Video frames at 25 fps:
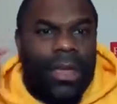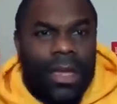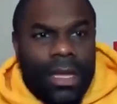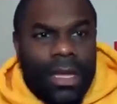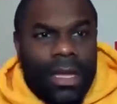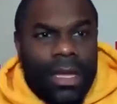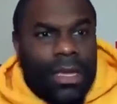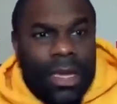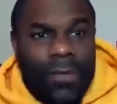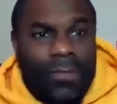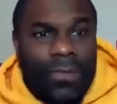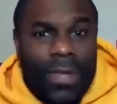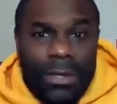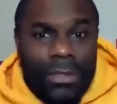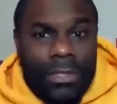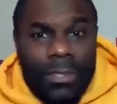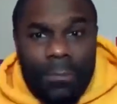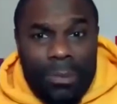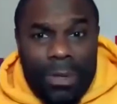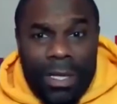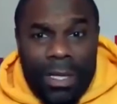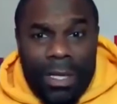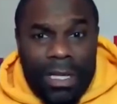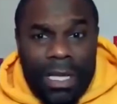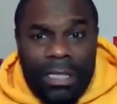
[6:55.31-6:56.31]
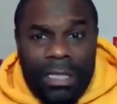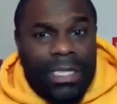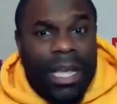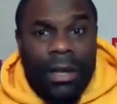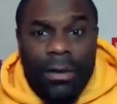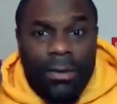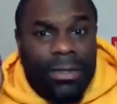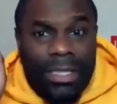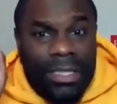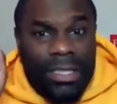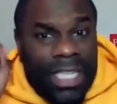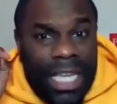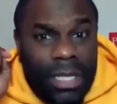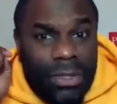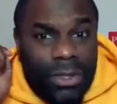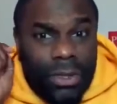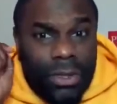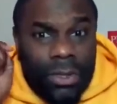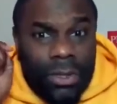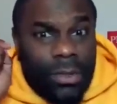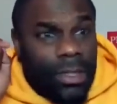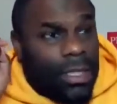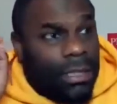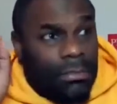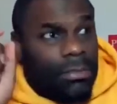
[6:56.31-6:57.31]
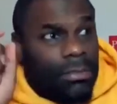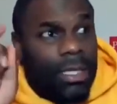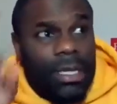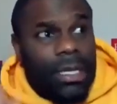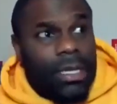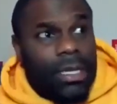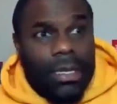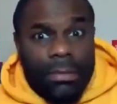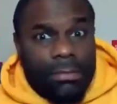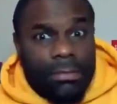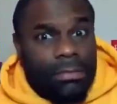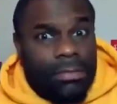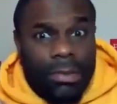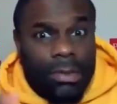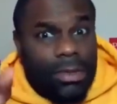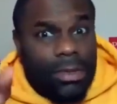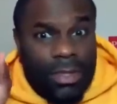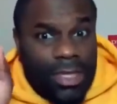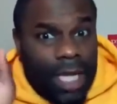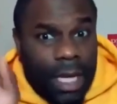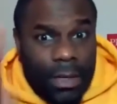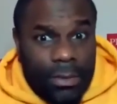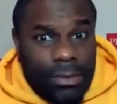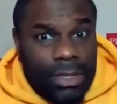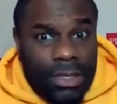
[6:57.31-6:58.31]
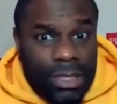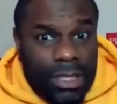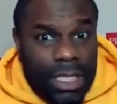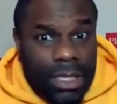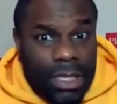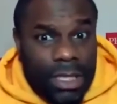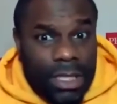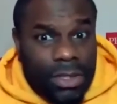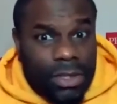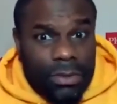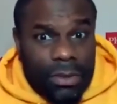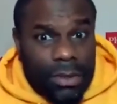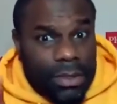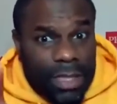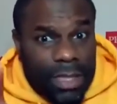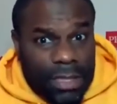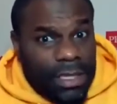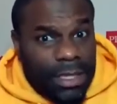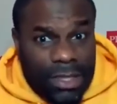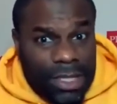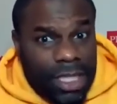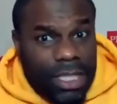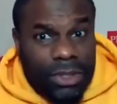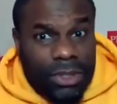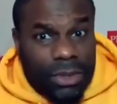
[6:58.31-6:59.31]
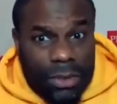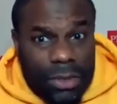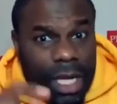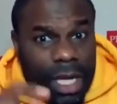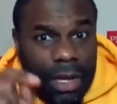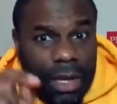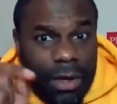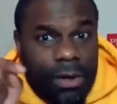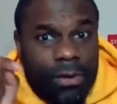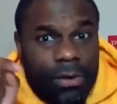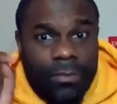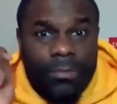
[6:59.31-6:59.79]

if there's a bully, tell the teacher and let the teacher know.